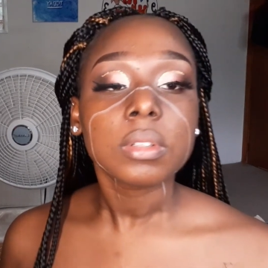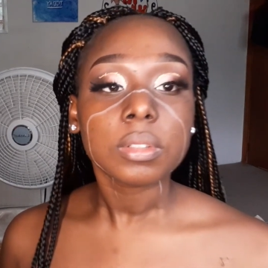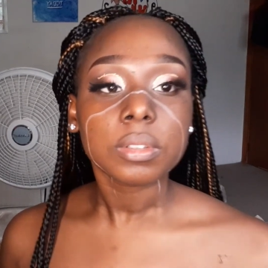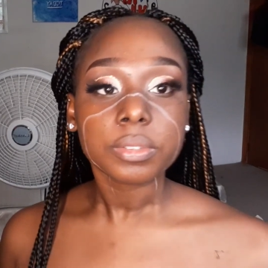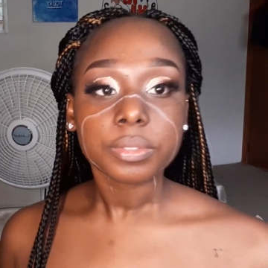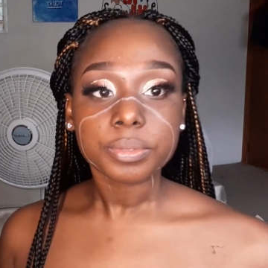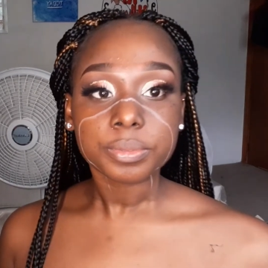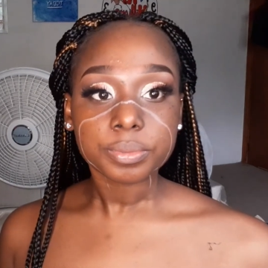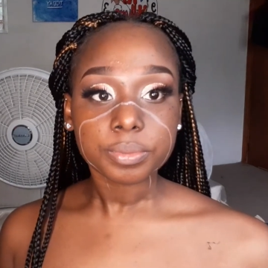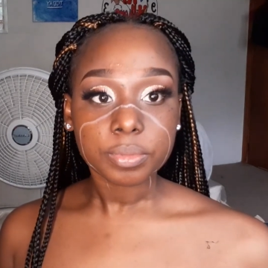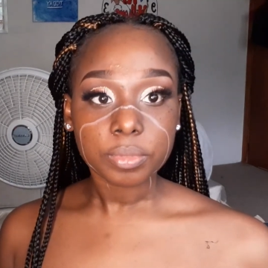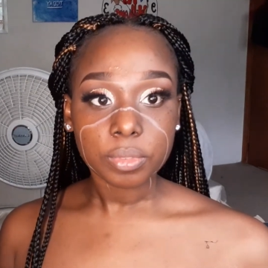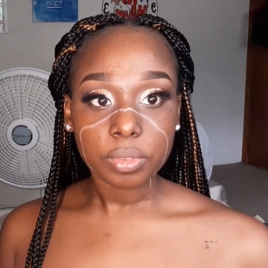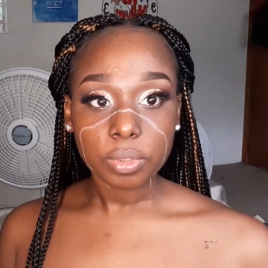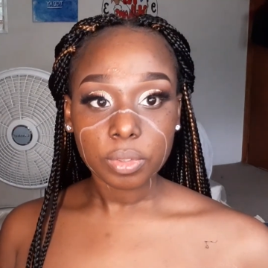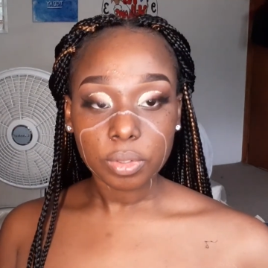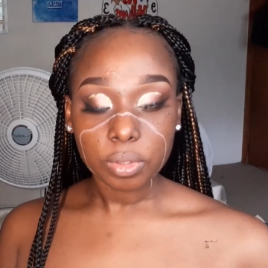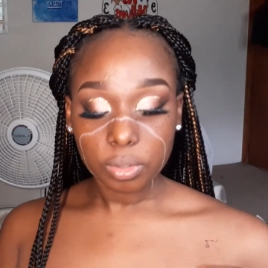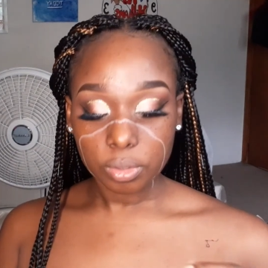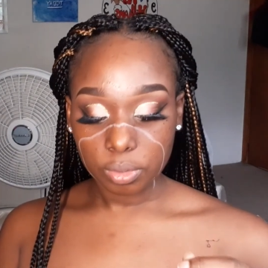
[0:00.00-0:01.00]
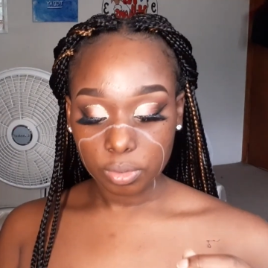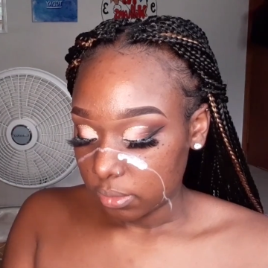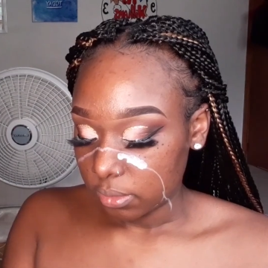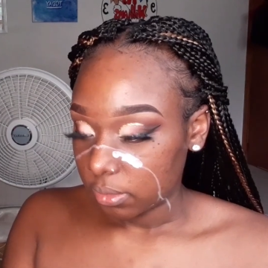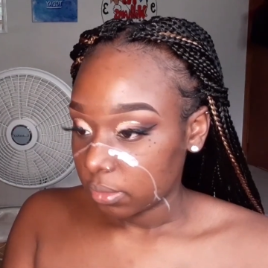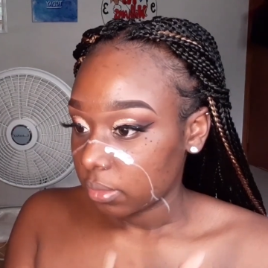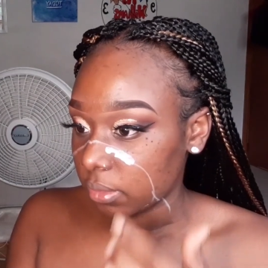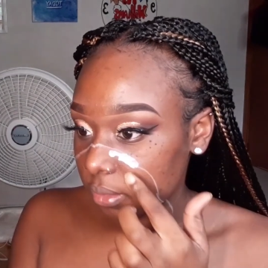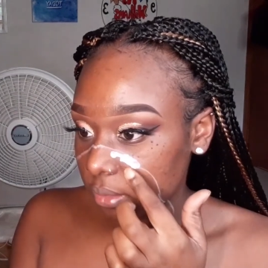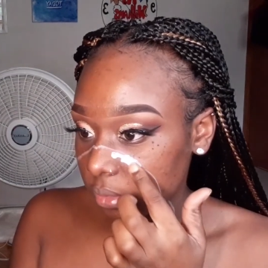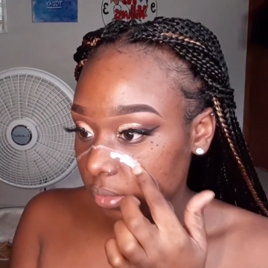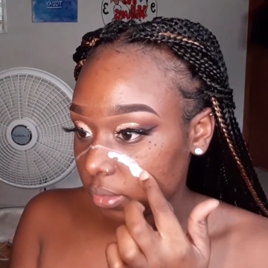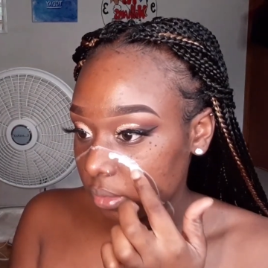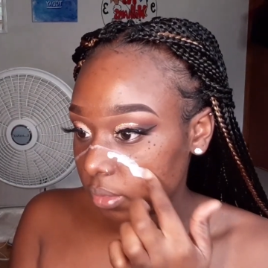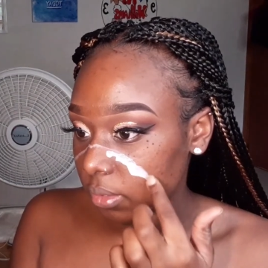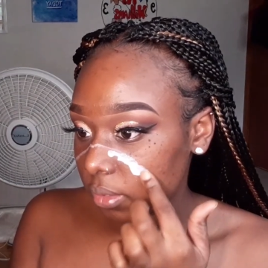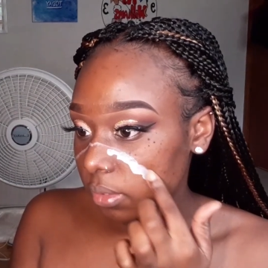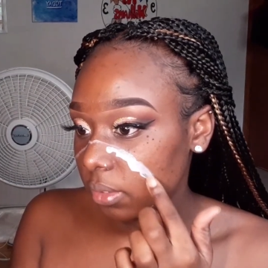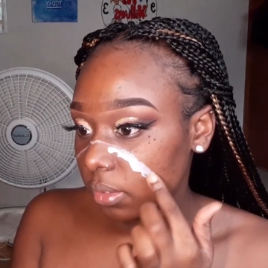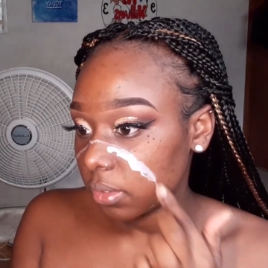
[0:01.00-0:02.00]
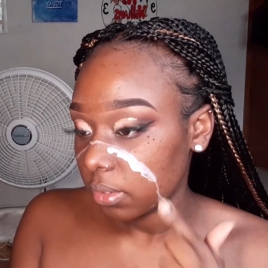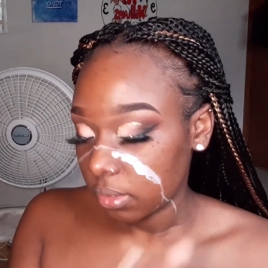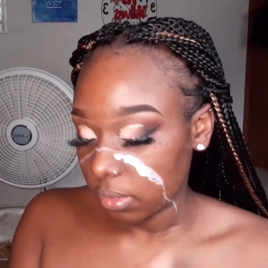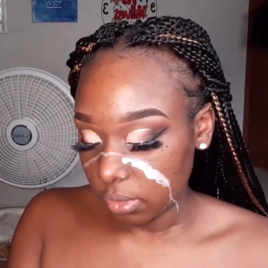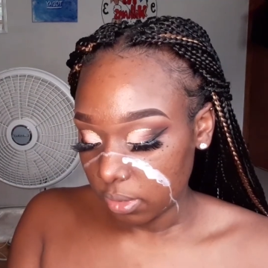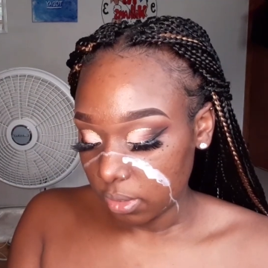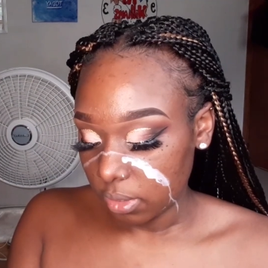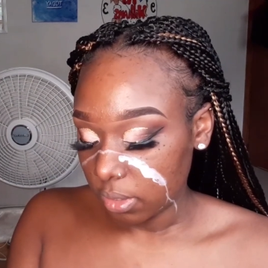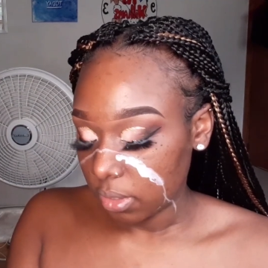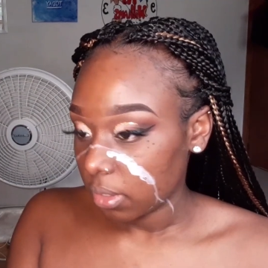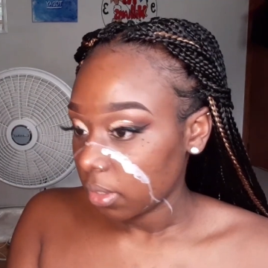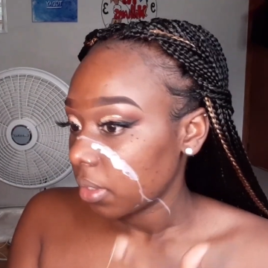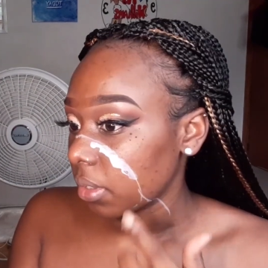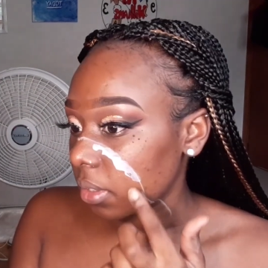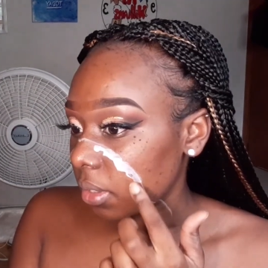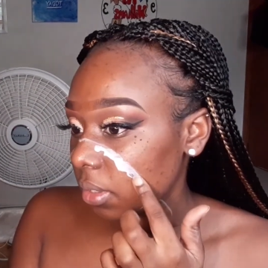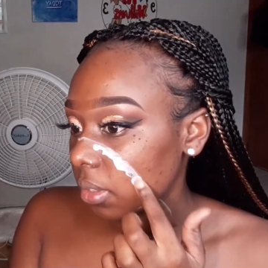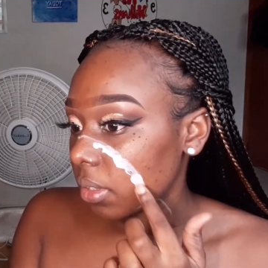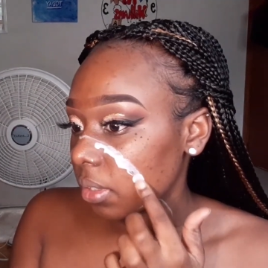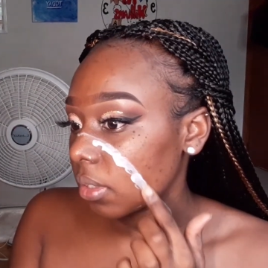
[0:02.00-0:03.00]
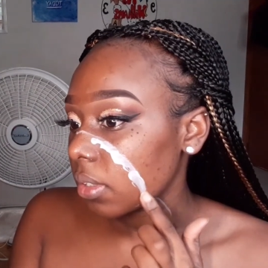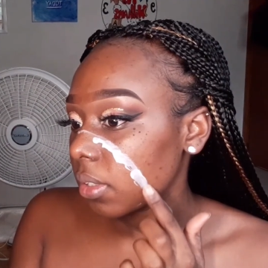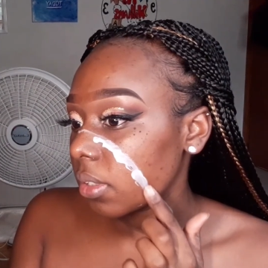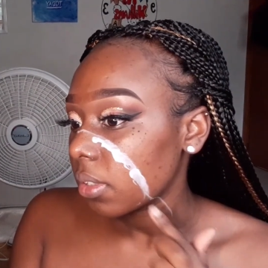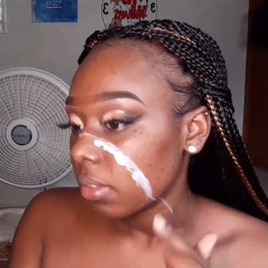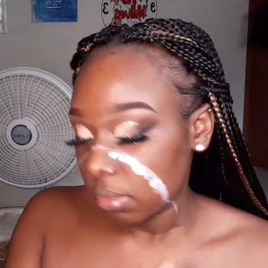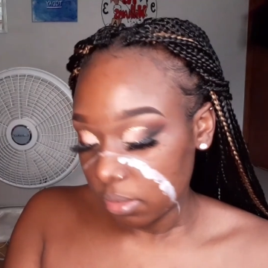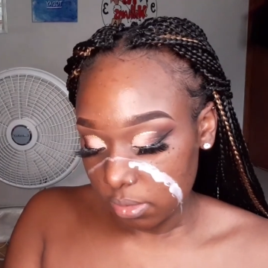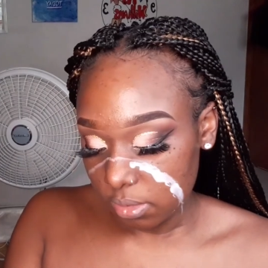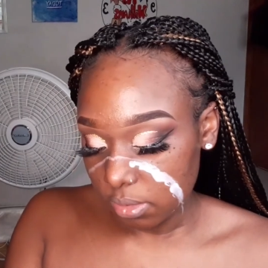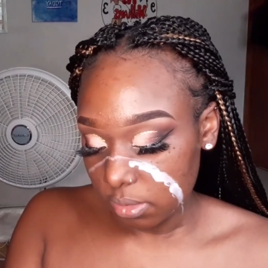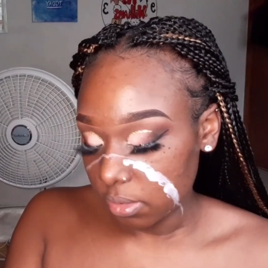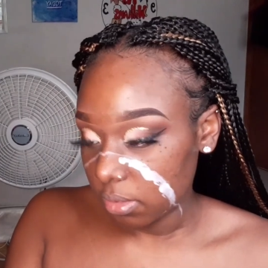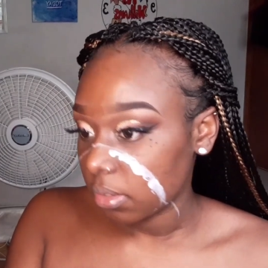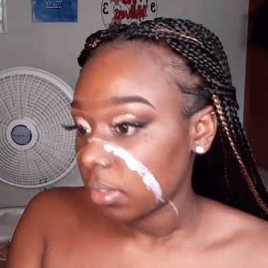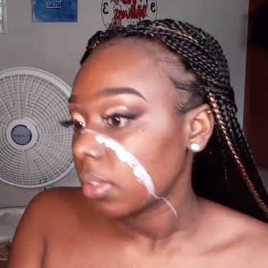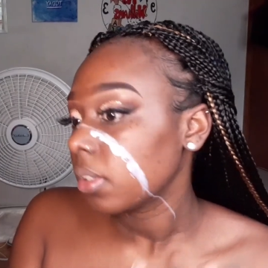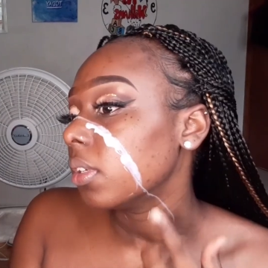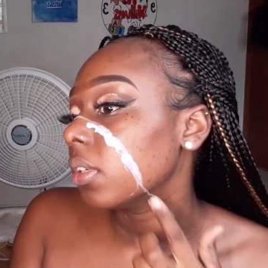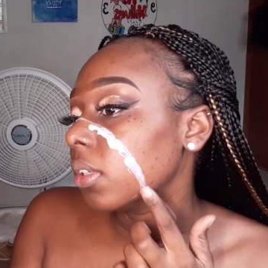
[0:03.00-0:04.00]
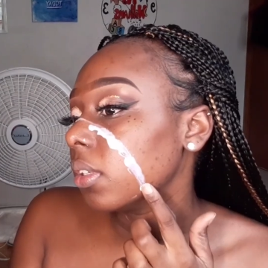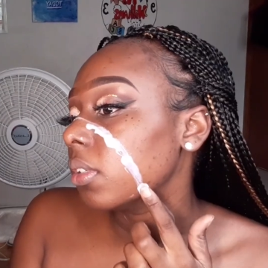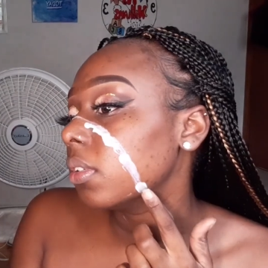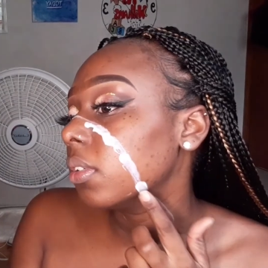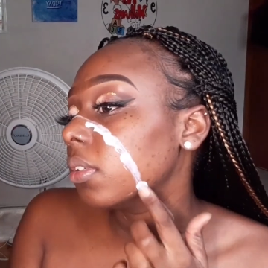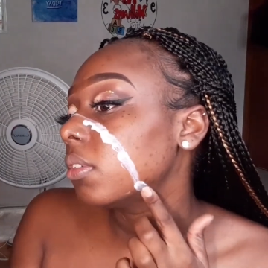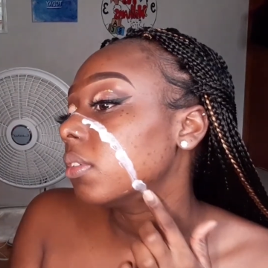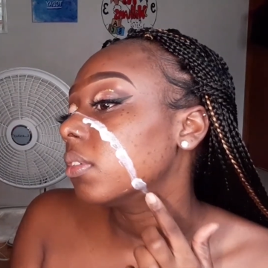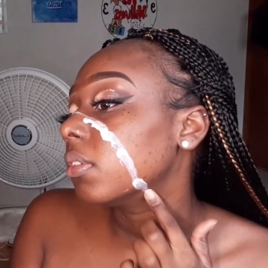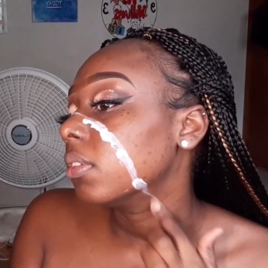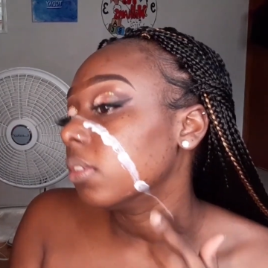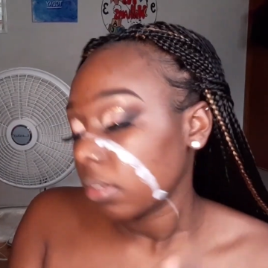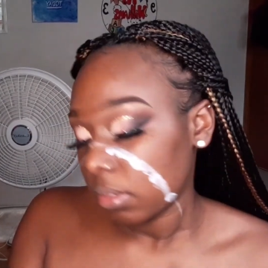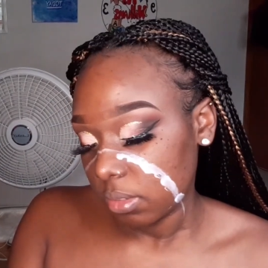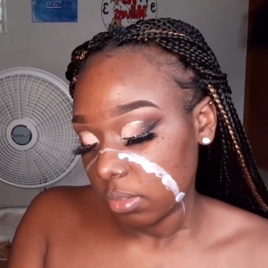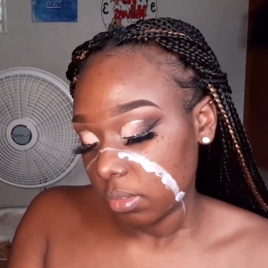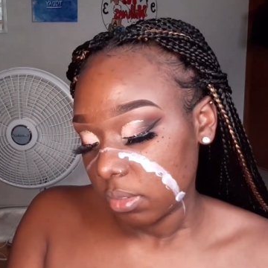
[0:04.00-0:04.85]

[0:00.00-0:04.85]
And after I finish outlining this, I'm just taking some white school glue,